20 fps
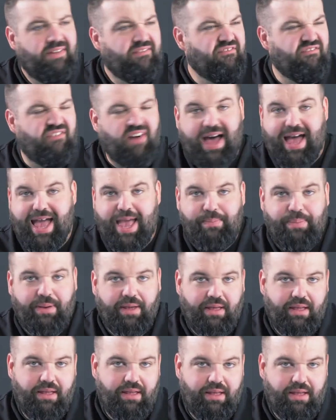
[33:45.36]
vibe.
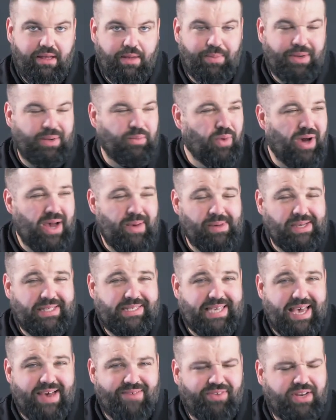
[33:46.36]
I mean, why am I
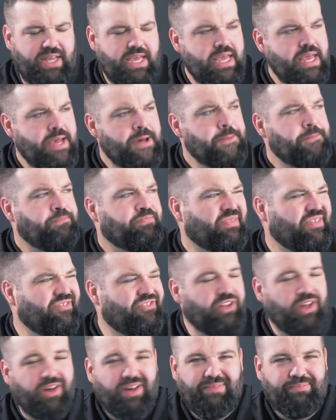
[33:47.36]
seventy? If
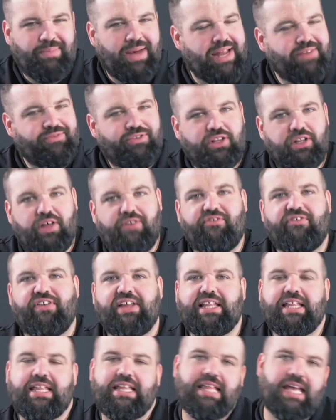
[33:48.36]
you love, man, if you love
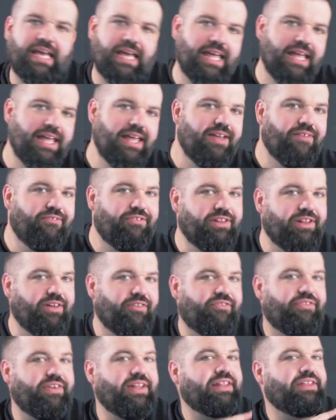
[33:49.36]
feeling like if you
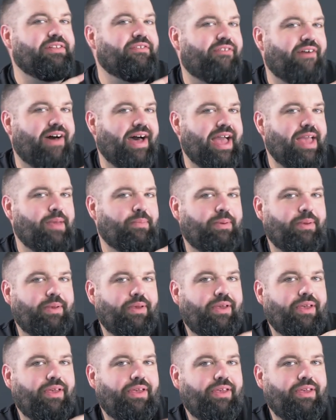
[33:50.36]
love feeling the vibe,
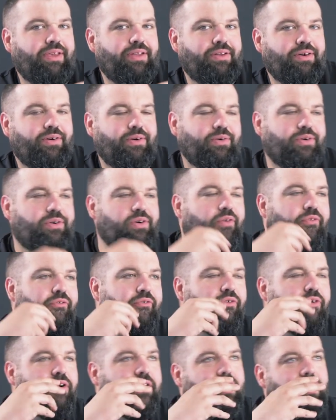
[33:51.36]
you know, go
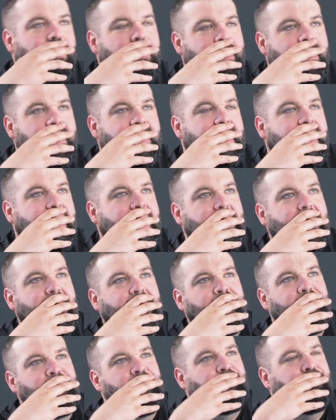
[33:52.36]
for it.
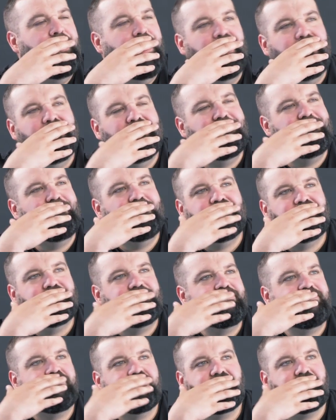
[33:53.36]
Um, but
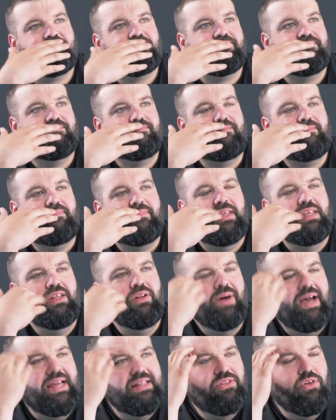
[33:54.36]
you
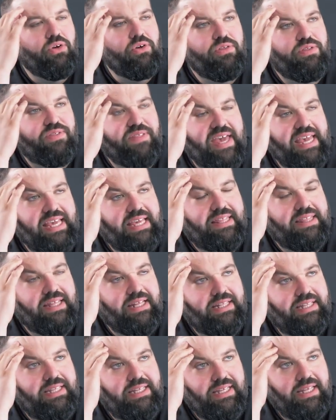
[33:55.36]
know, I do think
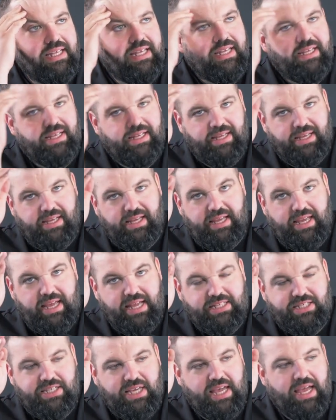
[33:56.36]
that
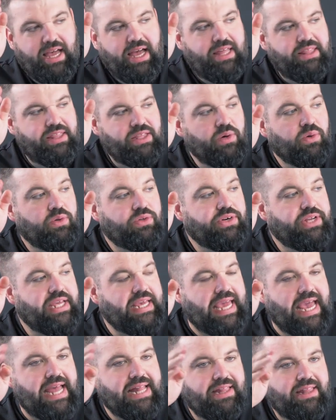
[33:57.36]
it's the older you
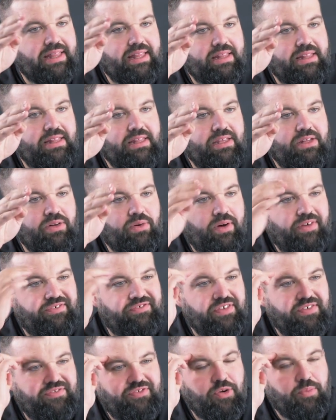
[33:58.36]
get, you know,
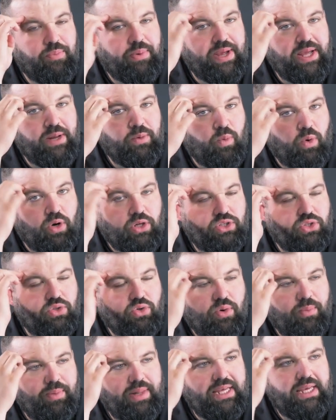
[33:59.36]
if if your brain works
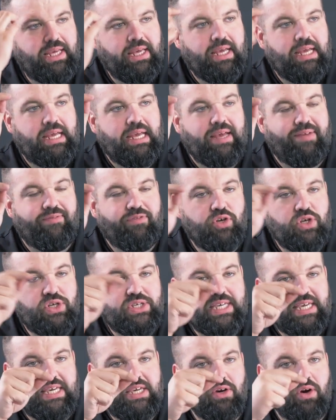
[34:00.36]
normally, if you
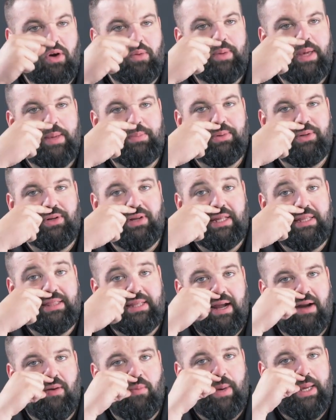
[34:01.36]
see young people, you're like
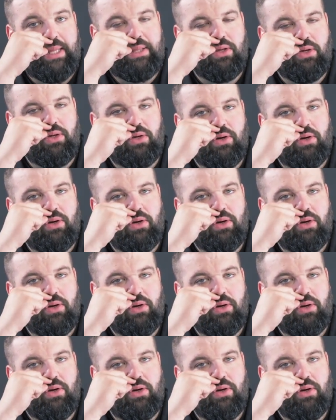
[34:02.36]
they're way too